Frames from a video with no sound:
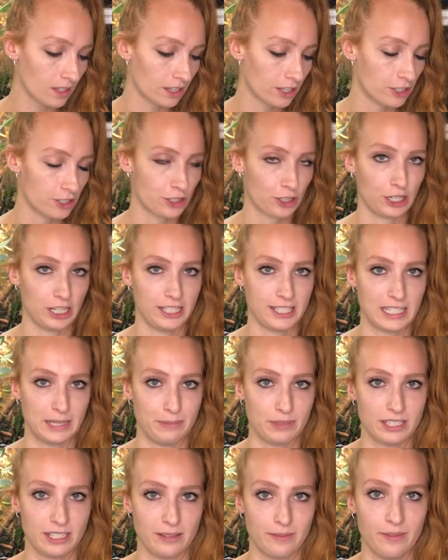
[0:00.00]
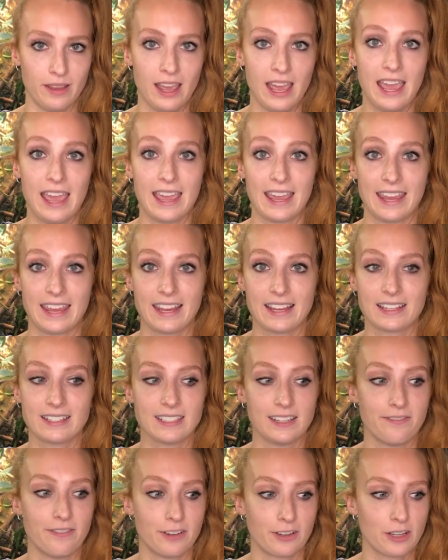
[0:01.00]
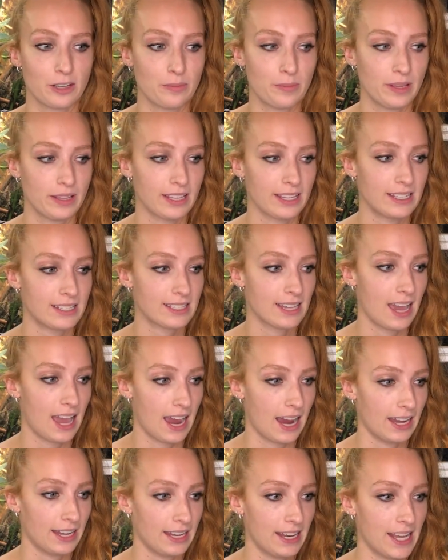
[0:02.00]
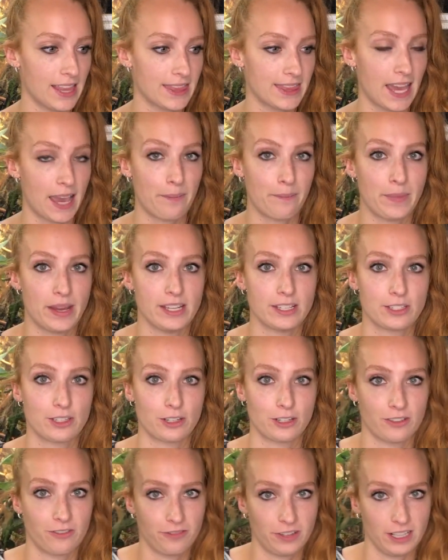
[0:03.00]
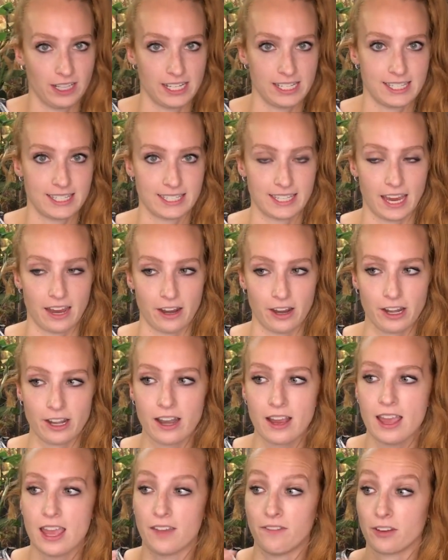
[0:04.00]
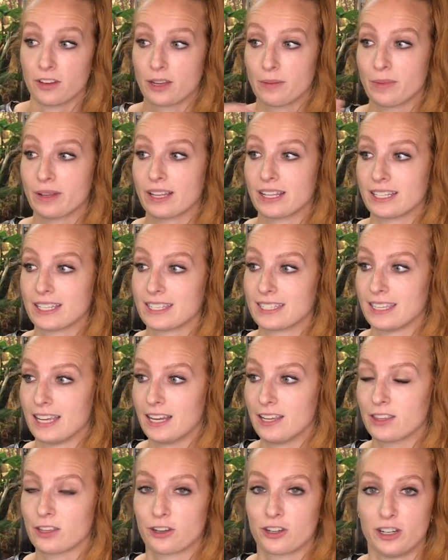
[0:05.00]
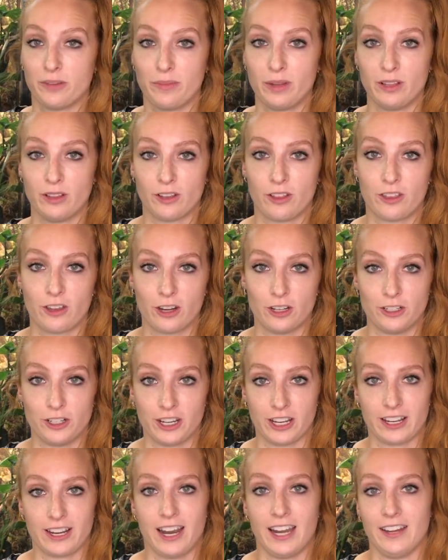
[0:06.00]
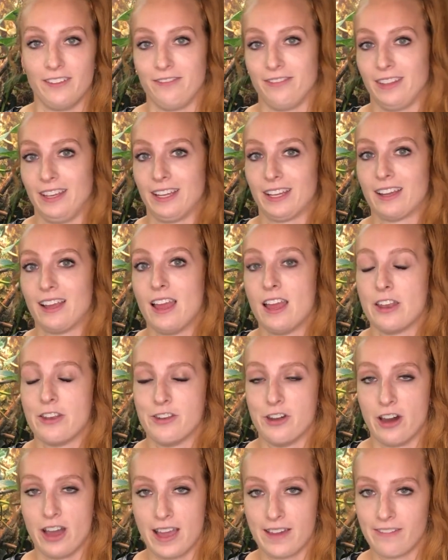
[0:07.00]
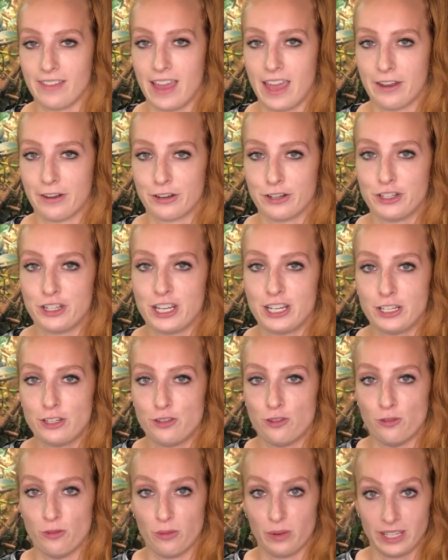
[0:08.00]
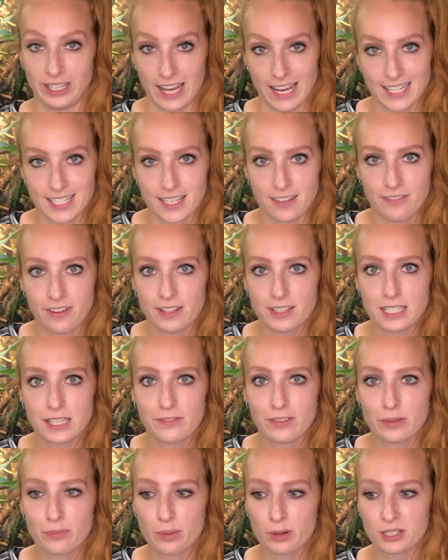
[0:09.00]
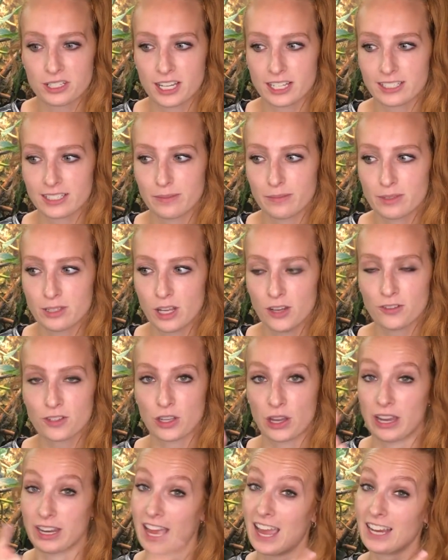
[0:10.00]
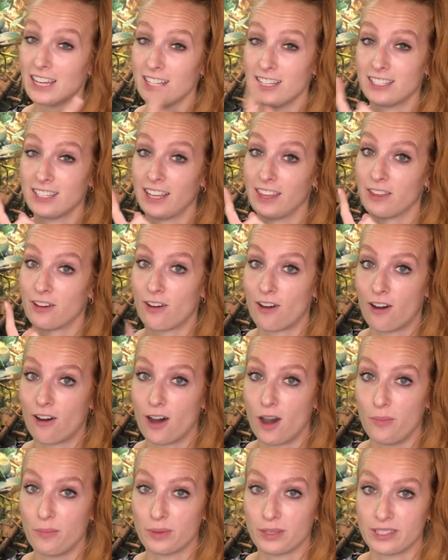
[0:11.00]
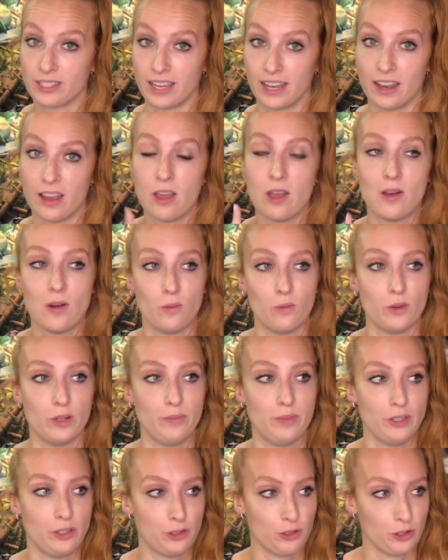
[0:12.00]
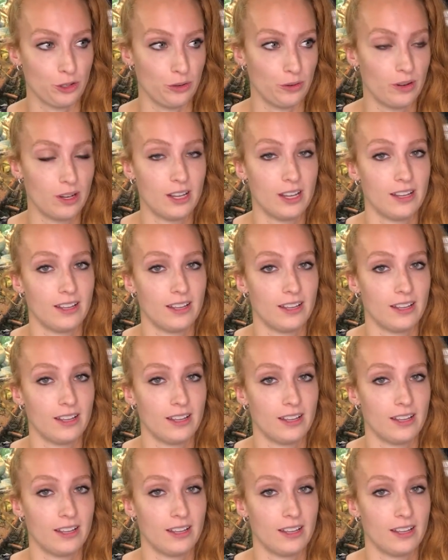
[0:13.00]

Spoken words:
concerning symptom. And if a chameleon's hiding, that means they're feeling scared. If a chameleon's sick, they're going to be lethargic and kind of like not have the energy to get defensive and protect themselves. So I'd actually say the opposite would be true.